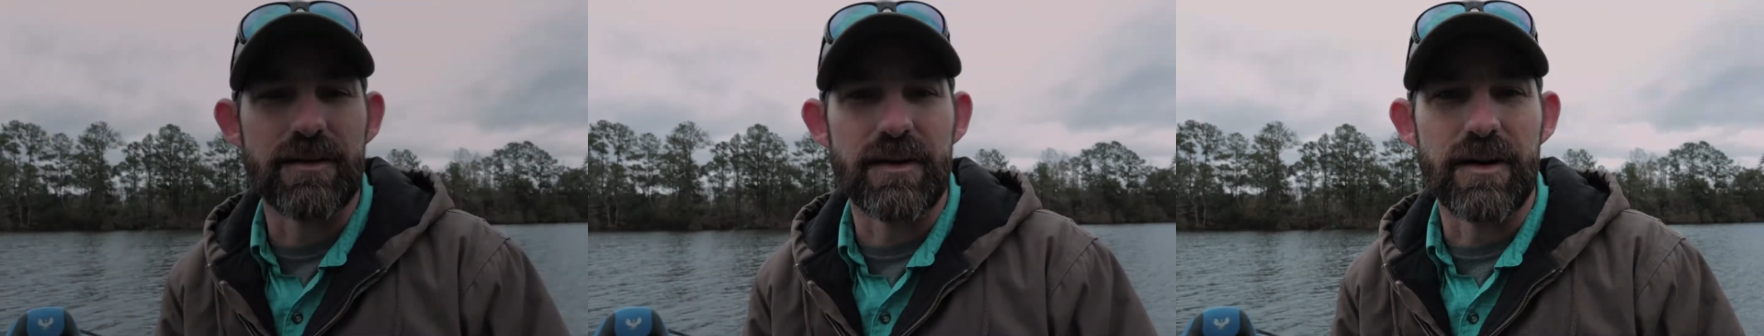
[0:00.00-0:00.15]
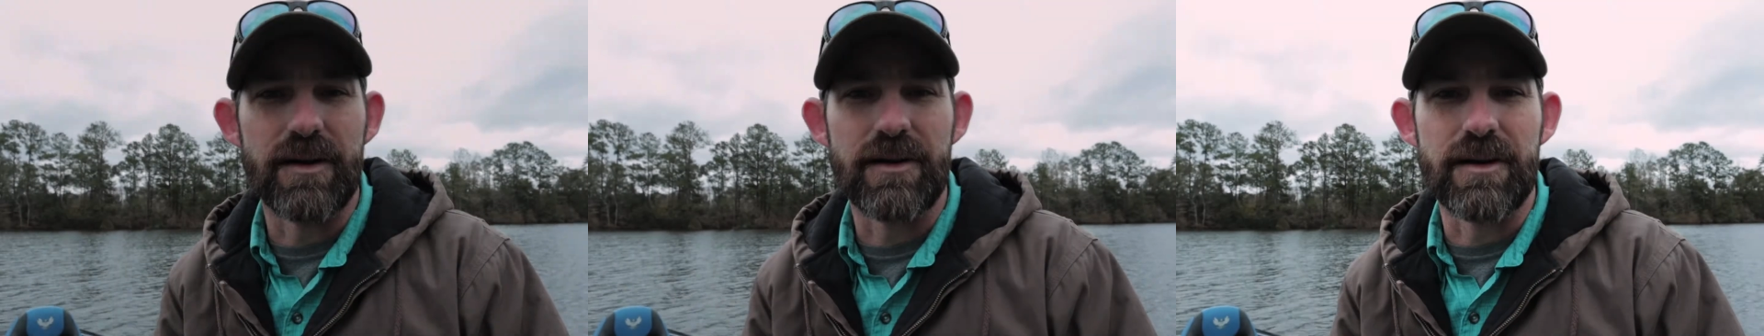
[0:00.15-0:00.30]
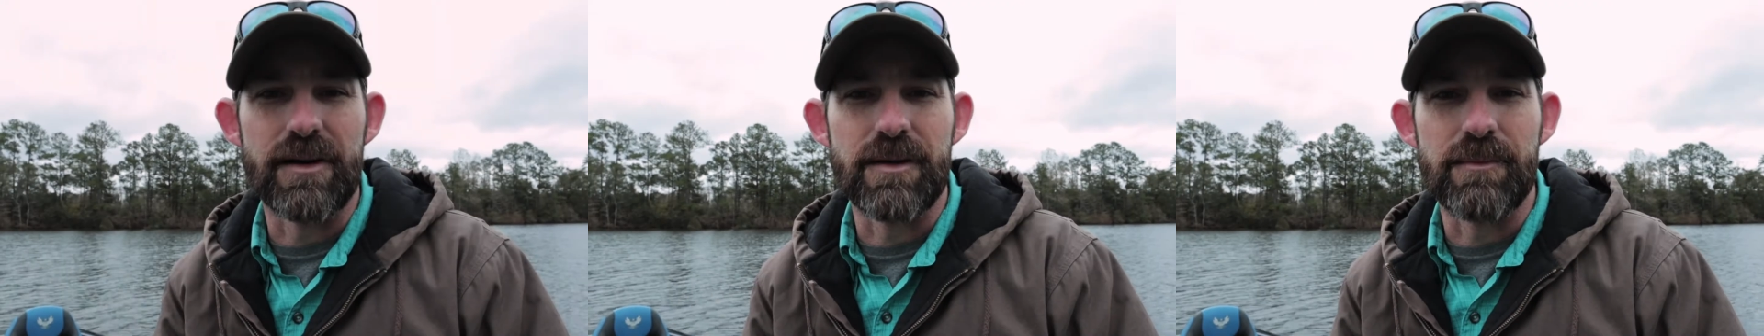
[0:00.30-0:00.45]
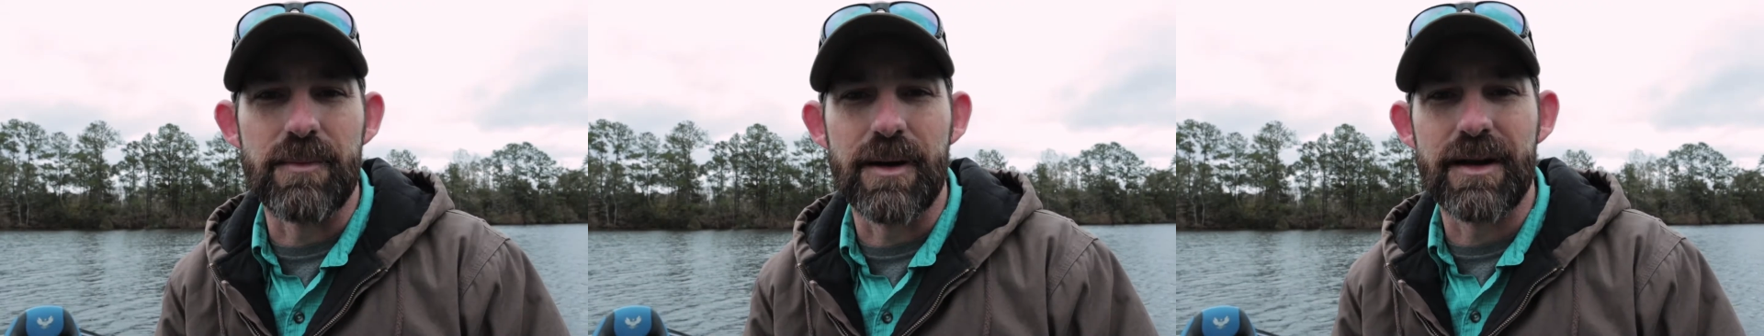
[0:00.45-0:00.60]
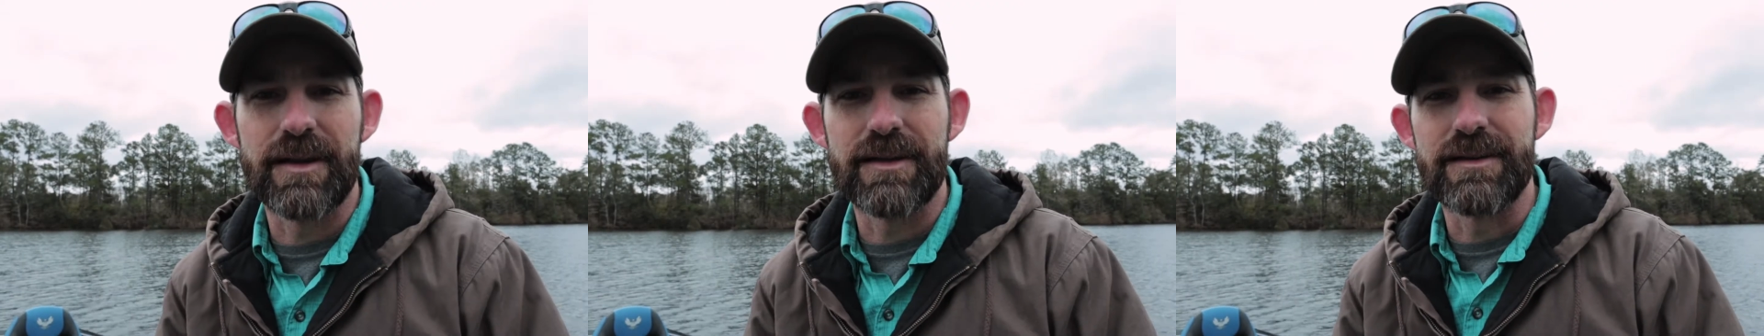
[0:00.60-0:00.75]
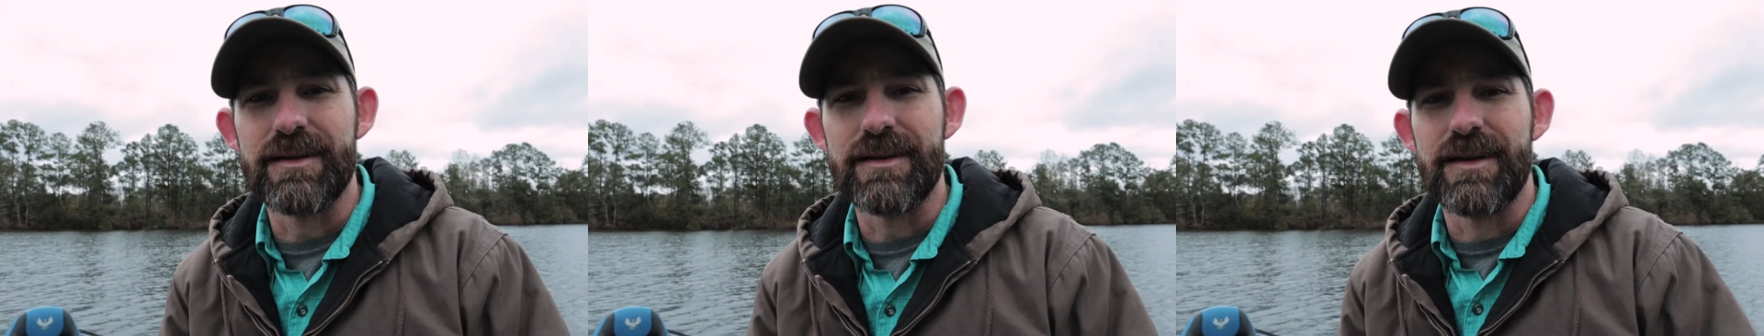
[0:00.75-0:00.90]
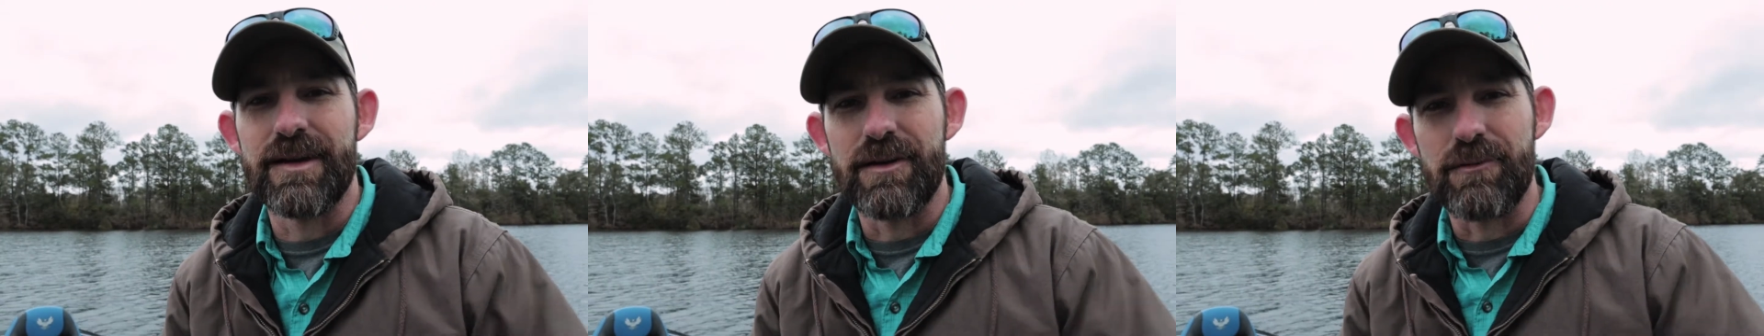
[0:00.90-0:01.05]
Alright everybody,
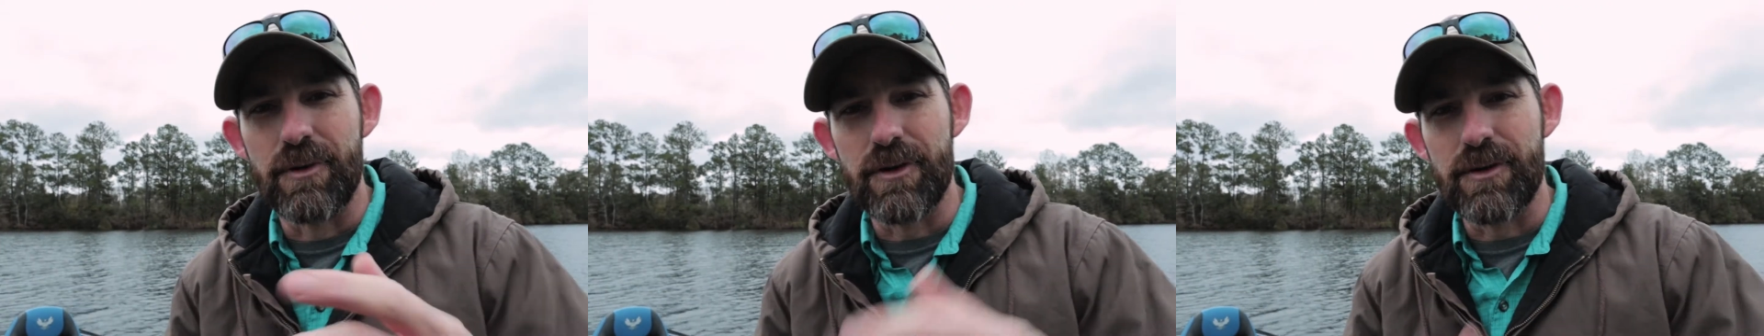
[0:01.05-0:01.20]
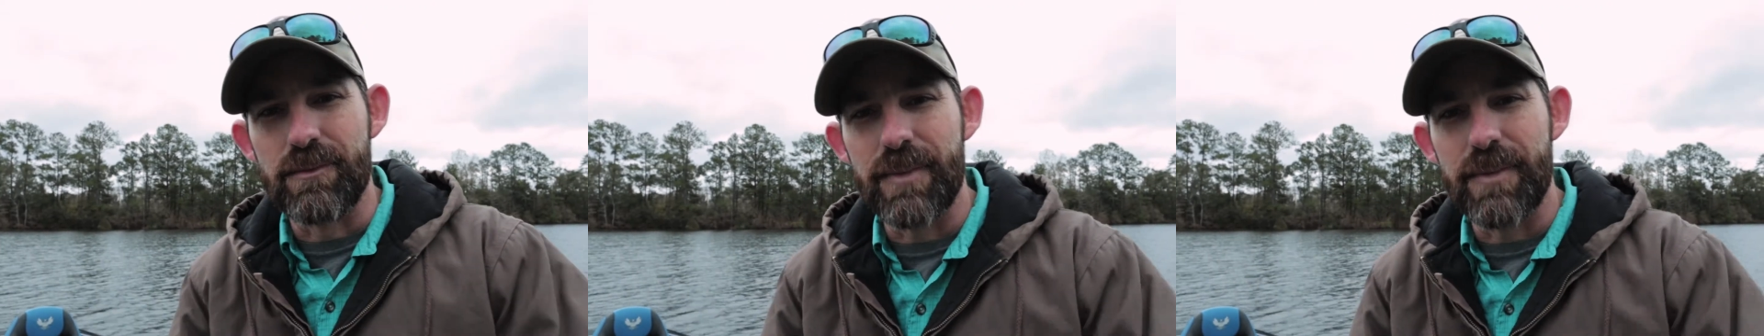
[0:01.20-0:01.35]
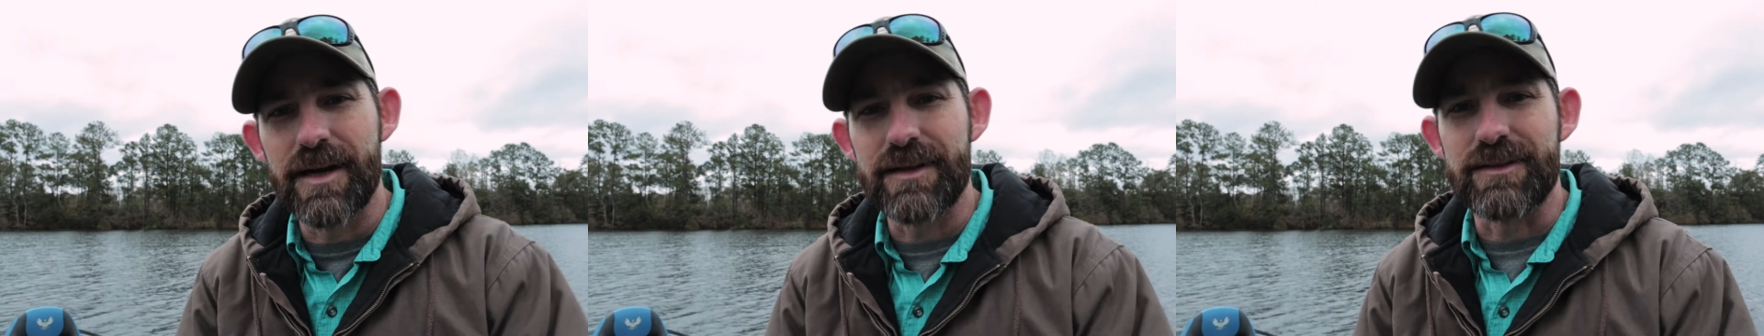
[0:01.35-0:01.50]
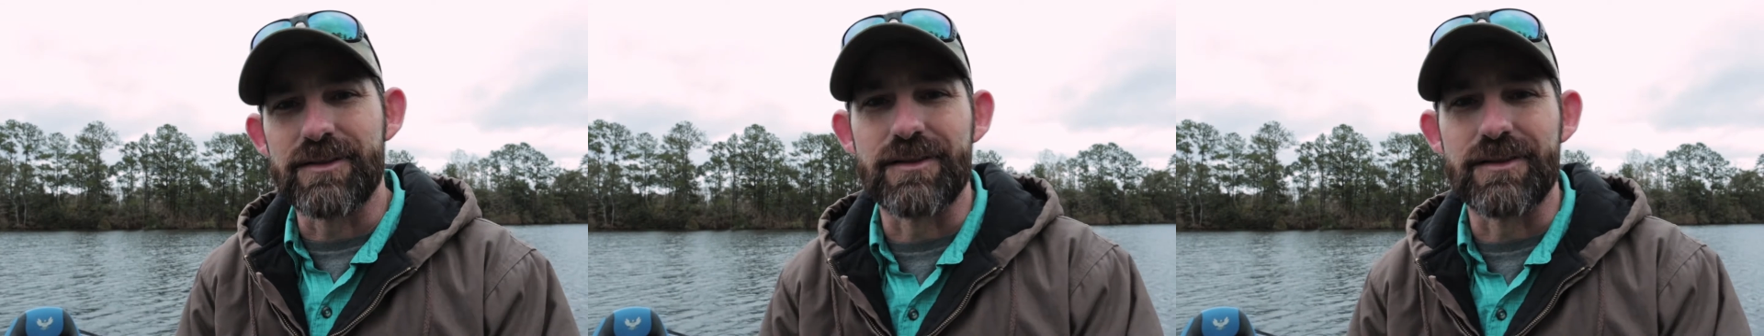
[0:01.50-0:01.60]
welcome back